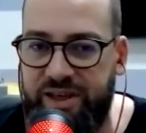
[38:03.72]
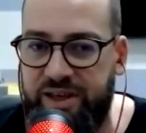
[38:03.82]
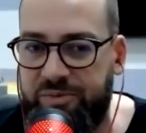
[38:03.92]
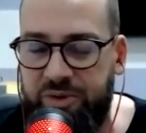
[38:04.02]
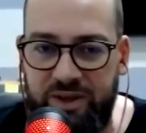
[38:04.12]
their
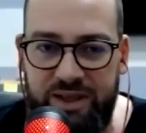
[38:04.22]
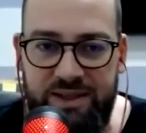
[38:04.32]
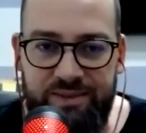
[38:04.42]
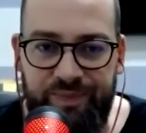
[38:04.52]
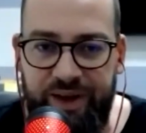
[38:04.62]

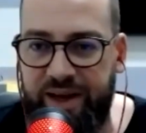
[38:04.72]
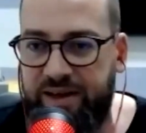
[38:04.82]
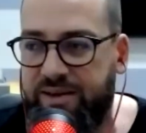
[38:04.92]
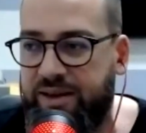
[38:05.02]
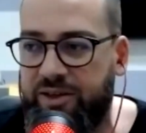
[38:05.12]
products,
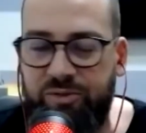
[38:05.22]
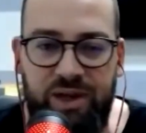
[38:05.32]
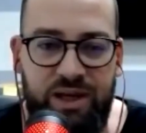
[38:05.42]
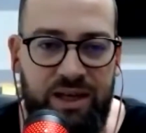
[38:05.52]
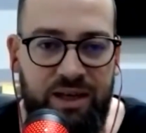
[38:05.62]
and not
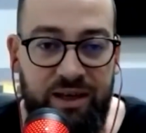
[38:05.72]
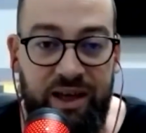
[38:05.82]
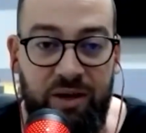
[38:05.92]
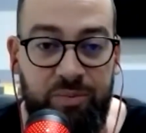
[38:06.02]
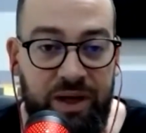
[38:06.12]
really
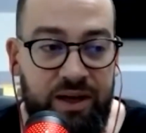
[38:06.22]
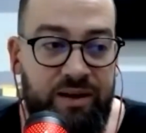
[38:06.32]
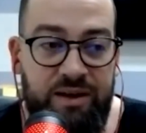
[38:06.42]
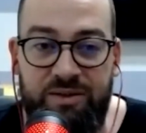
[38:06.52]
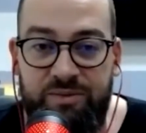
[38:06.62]
helping
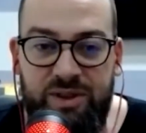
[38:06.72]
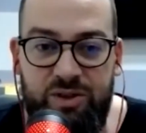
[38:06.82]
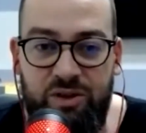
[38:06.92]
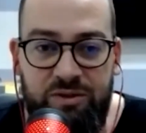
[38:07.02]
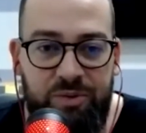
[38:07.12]
customers
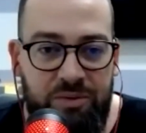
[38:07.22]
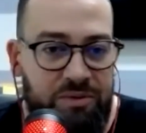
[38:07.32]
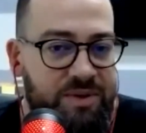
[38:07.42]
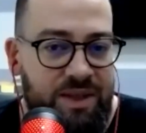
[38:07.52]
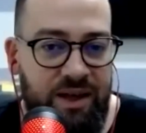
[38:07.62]
solve the
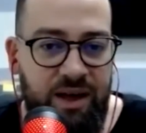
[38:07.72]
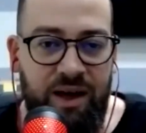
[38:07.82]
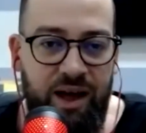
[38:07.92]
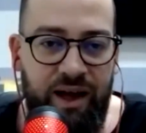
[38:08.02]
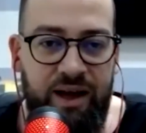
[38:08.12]
problems.
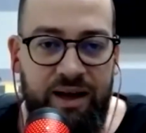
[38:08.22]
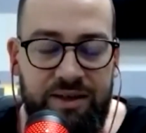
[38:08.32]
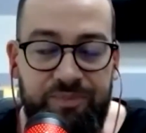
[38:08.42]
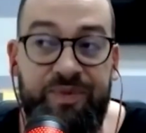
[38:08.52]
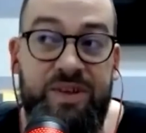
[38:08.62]
And
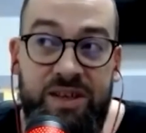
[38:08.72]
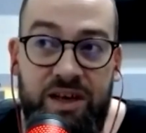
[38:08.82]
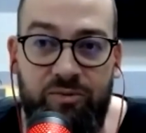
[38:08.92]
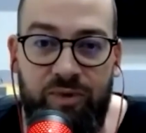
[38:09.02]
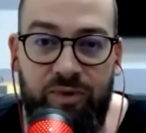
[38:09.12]
the
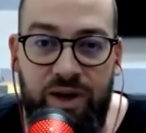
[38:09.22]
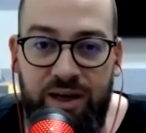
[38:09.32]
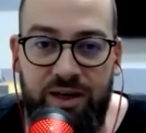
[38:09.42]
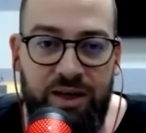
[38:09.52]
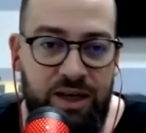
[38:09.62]
second
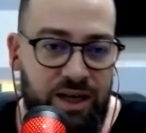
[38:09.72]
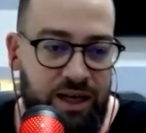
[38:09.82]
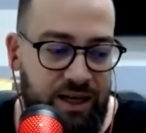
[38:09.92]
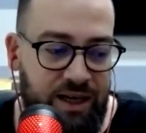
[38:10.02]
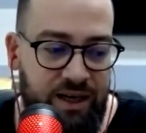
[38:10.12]
one
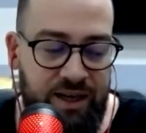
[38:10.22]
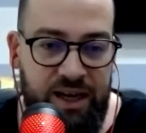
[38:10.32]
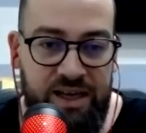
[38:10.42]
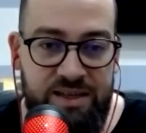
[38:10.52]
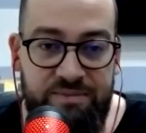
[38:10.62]
uh,
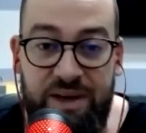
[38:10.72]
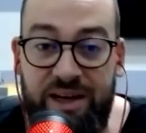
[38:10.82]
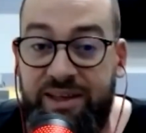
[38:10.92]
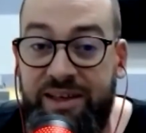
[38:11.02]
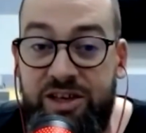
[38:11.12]
is
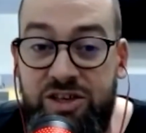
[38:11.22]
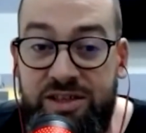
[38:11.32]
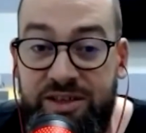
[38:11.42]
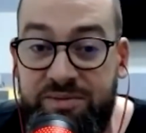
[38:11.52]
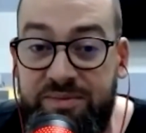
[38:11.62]
marketing agency,